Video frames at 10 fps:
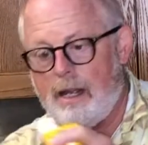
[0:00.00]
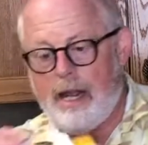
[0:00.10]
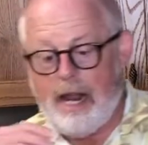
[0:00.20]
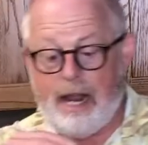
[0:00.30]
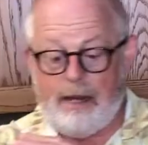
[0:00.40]

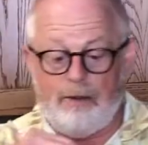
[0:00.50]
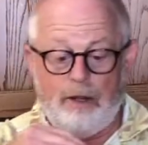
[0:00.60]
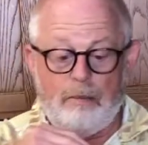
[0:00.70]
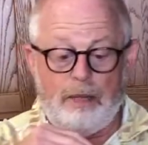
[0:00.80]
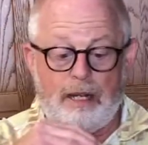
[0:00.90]
And
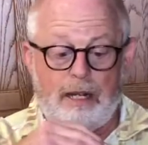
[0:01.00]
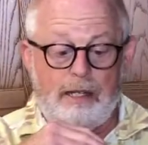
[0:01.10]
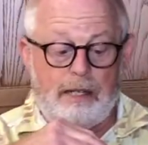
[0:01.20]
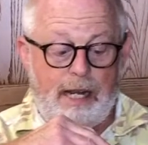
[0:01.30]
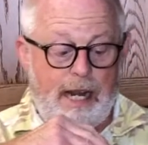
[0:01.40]

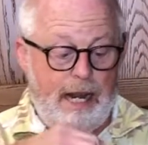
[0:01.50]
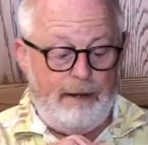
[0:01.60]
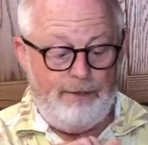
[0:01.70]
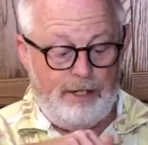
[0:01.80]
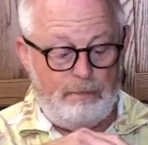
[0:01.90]
because I
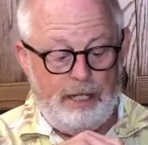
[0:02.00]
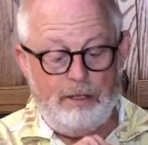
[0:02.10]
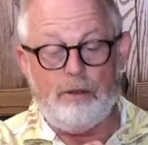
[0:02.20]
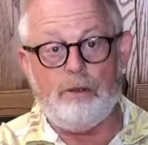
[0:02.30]
have some Pinot